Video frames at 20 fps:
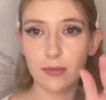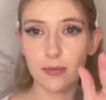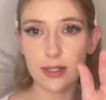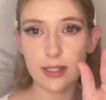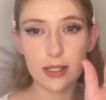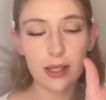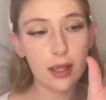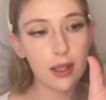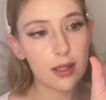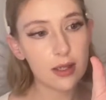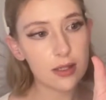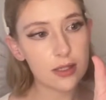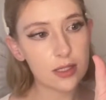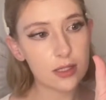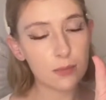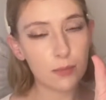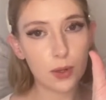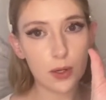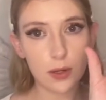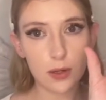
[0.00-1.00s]
have these
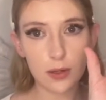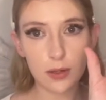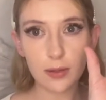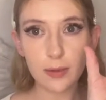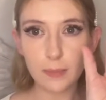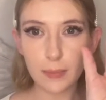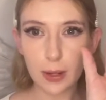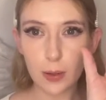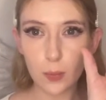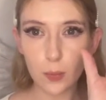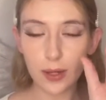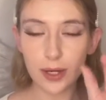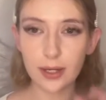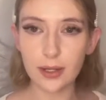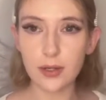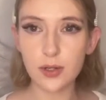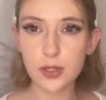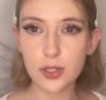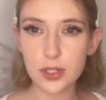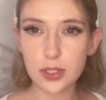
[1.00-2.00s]
small, about 1
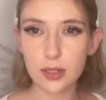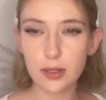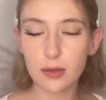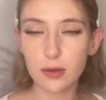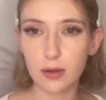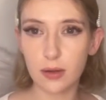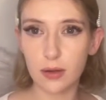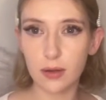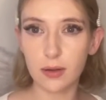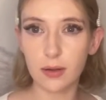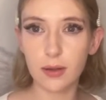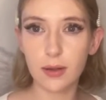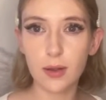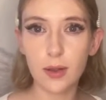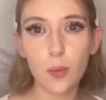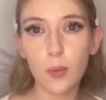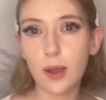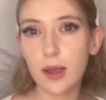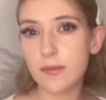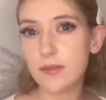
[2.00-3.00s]
inch long
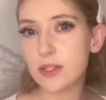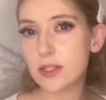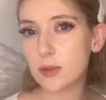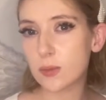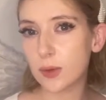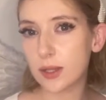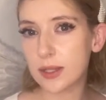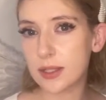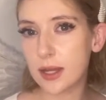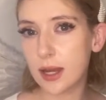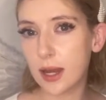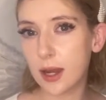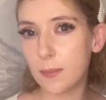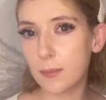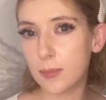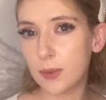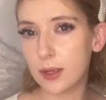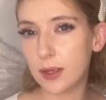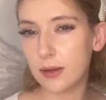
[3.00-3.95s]
wefts with tape,